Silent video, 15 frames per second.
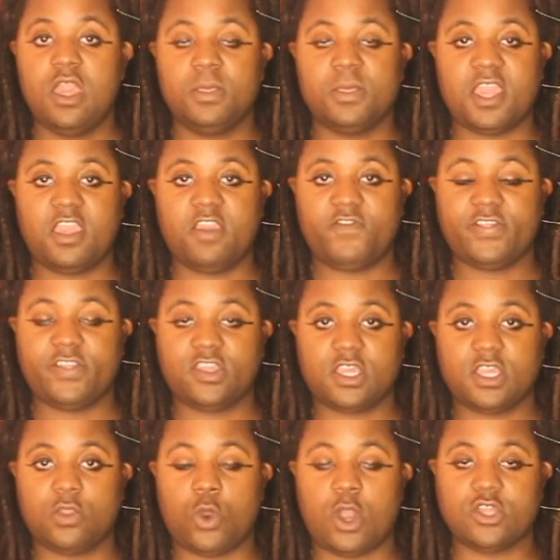Thank you for
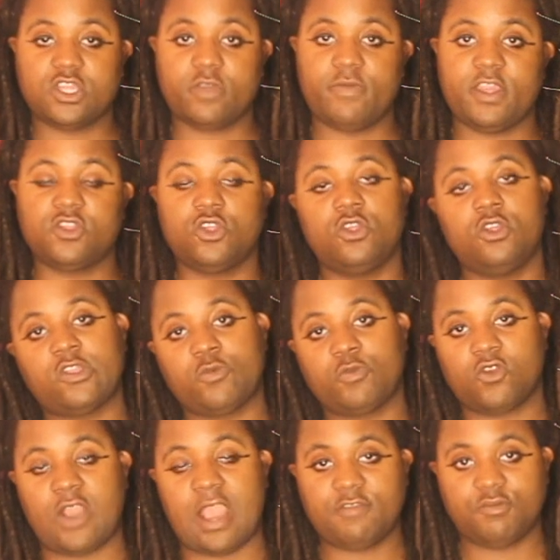listening and watching. Make sure you
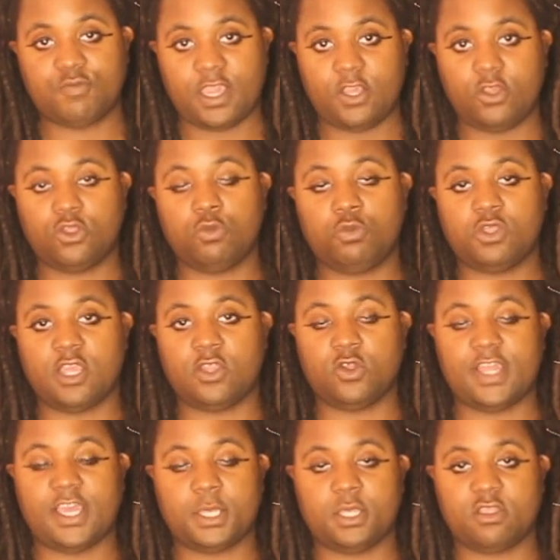subscribe to my YouTube channel,
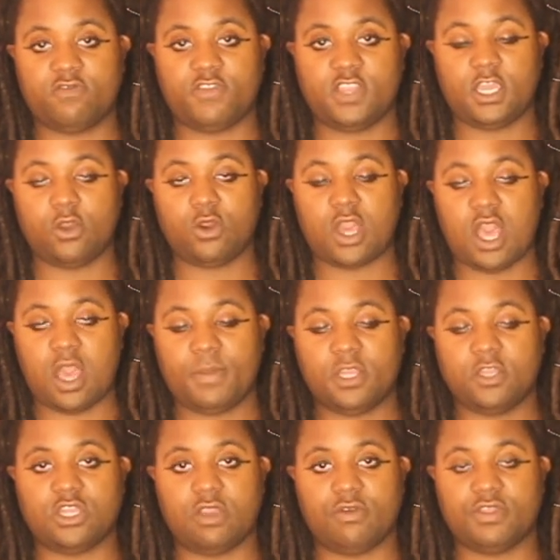like this video, comment
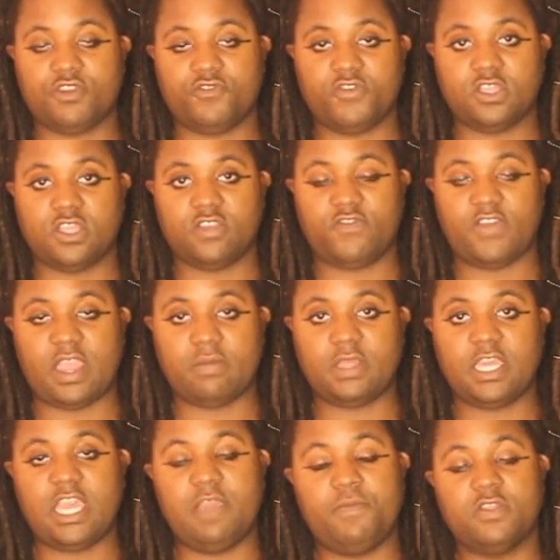and share with your friends and
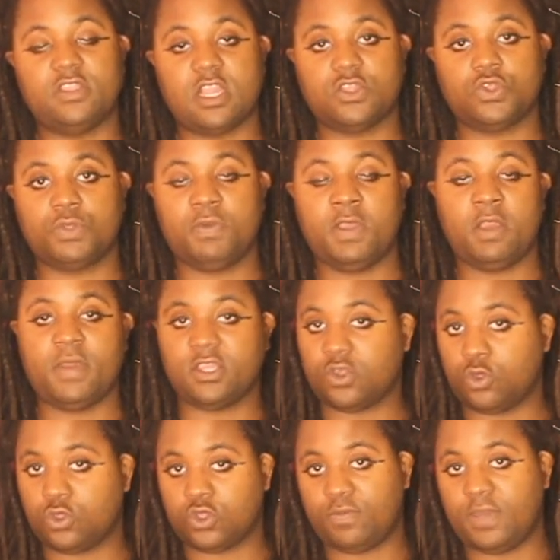family. Keep in touch with me on my
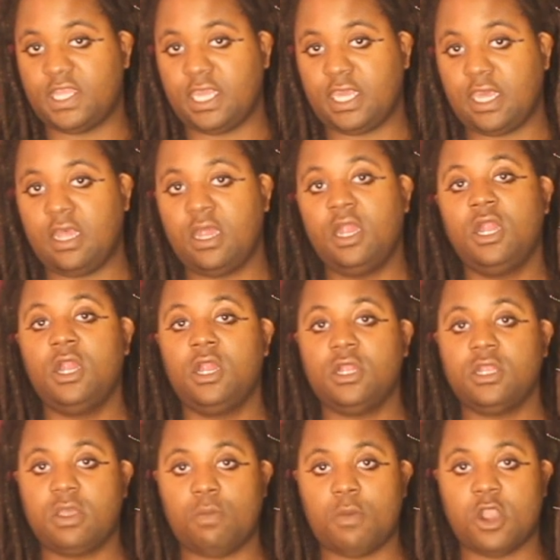social media,
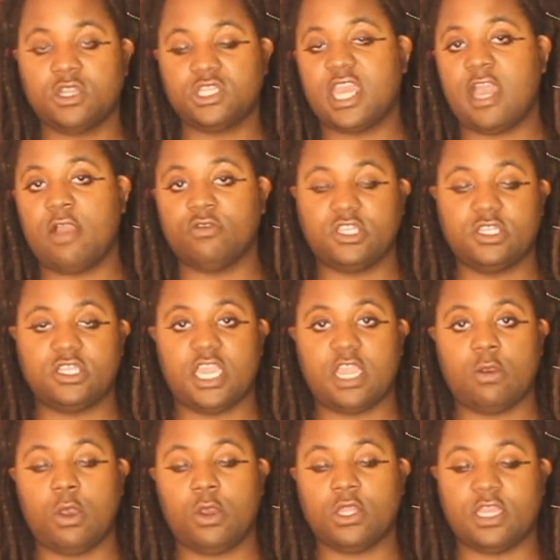Lamarr Townsend
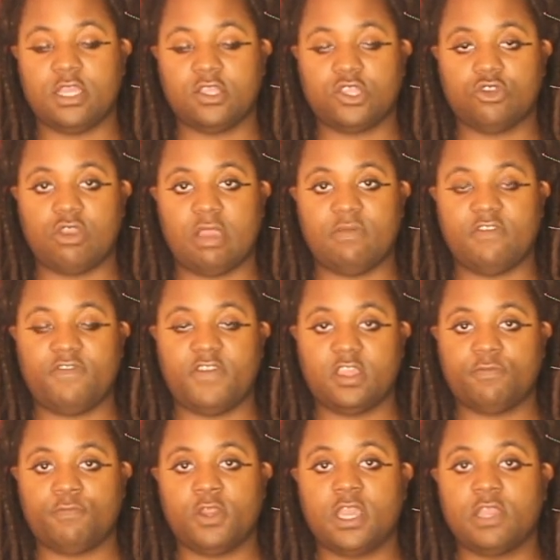Tarot on Instagram and
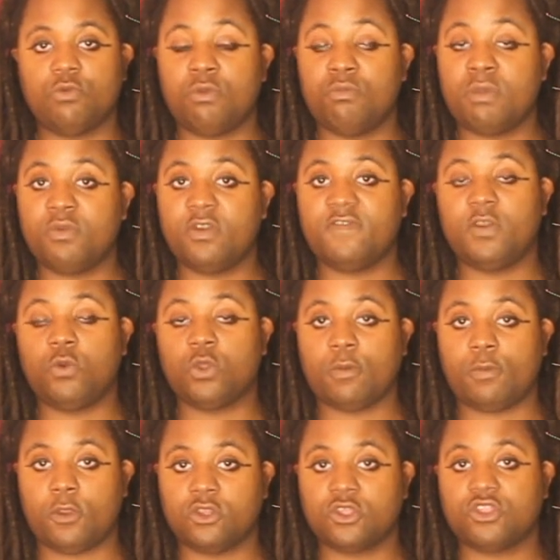Facebook. And remember, if you want
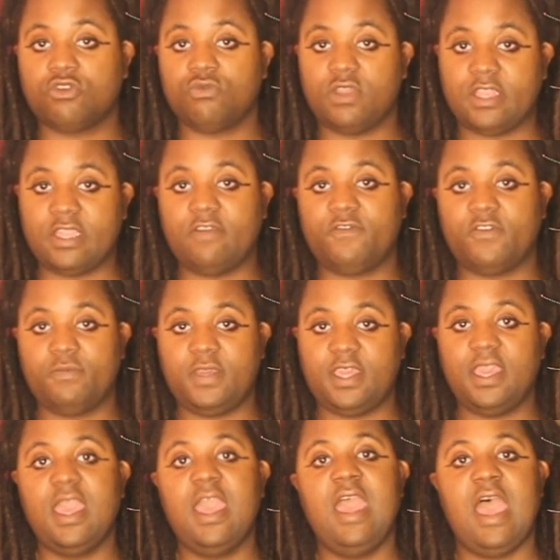a personal reading from
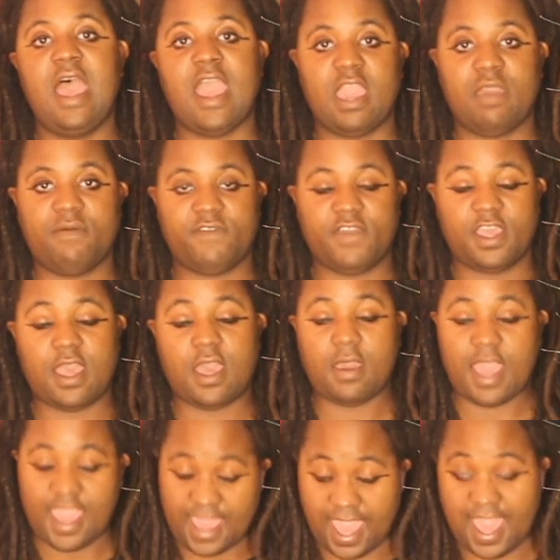me, I am avail
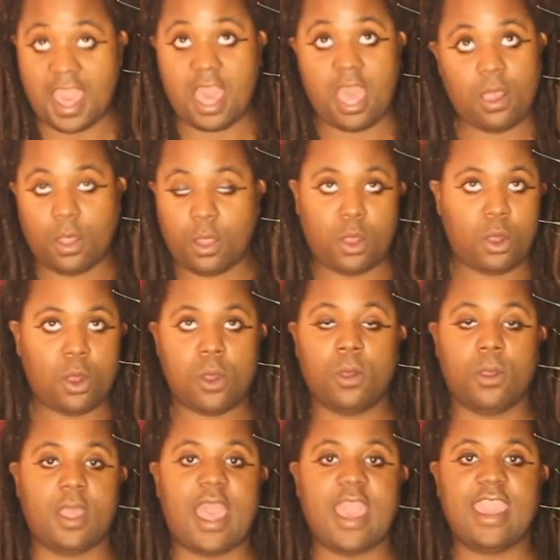I,
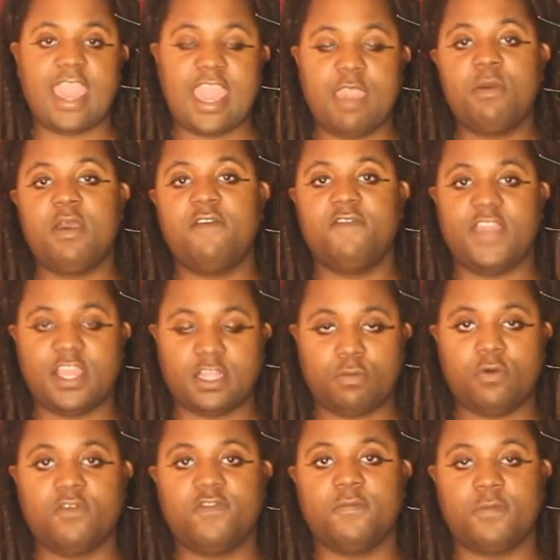oh, I am
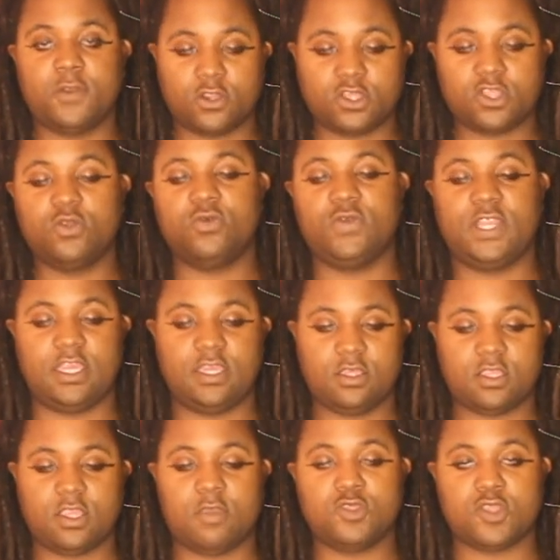available for personal
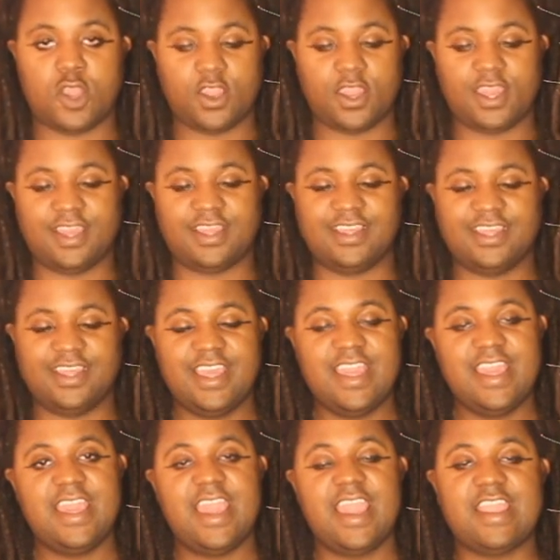readings. I'm sorry,
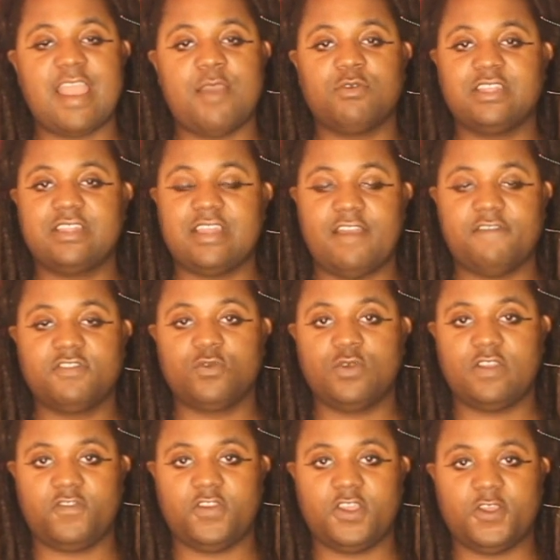and I would love to
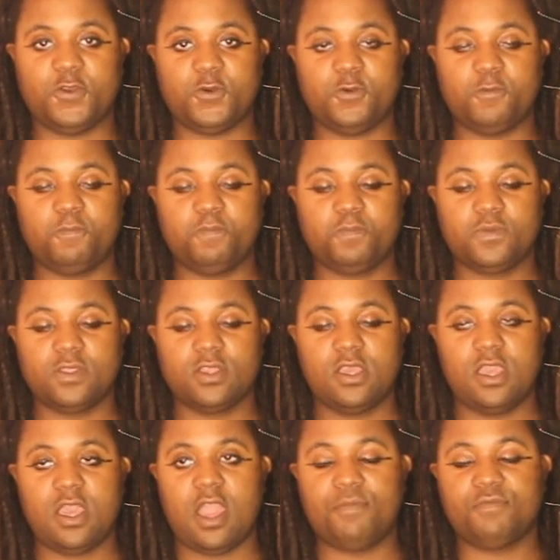read for you.
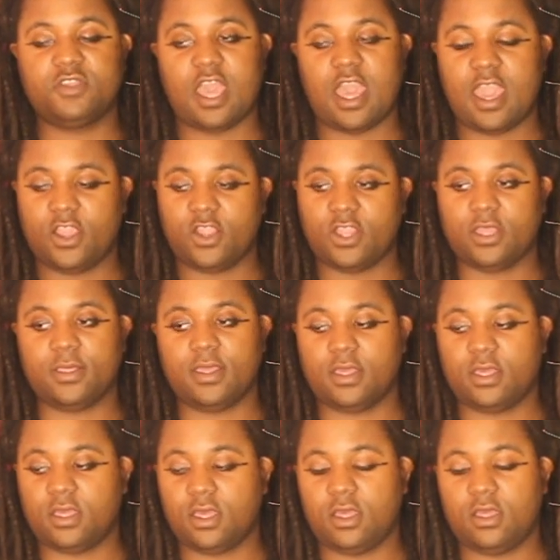I'm tired, I
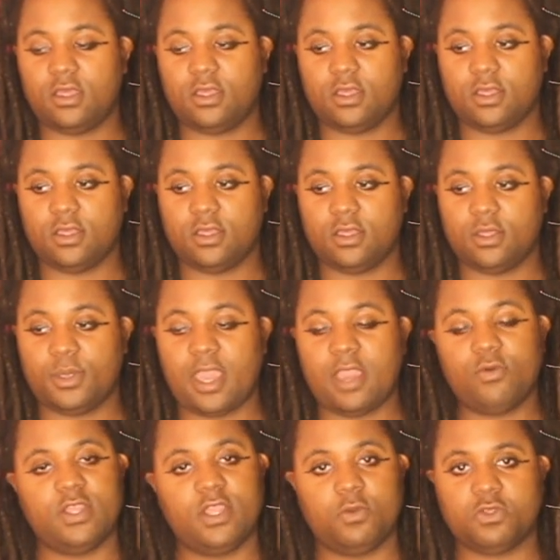think. Uh,
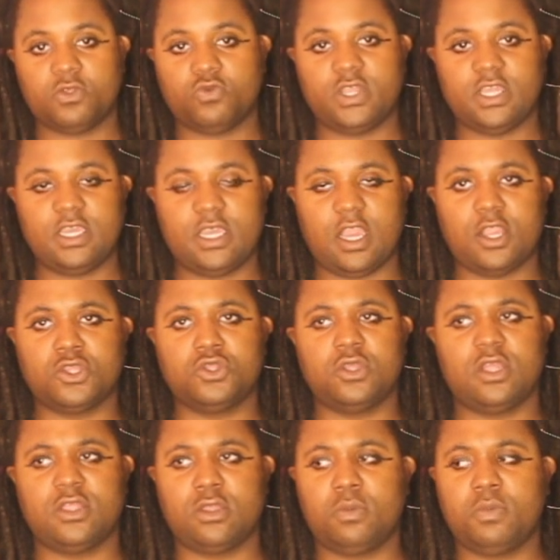that reading was really a,
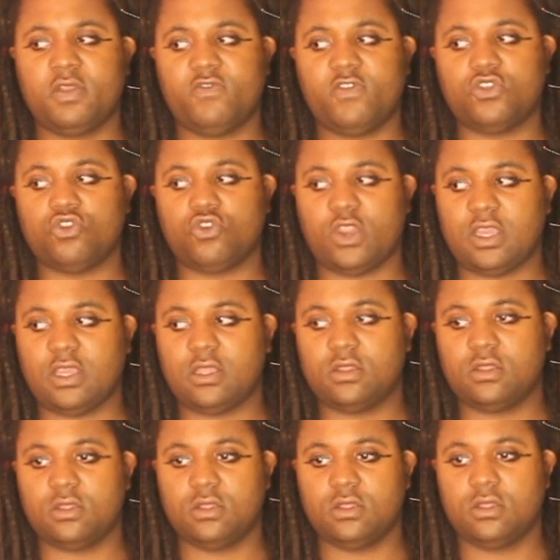a little bit of a drain.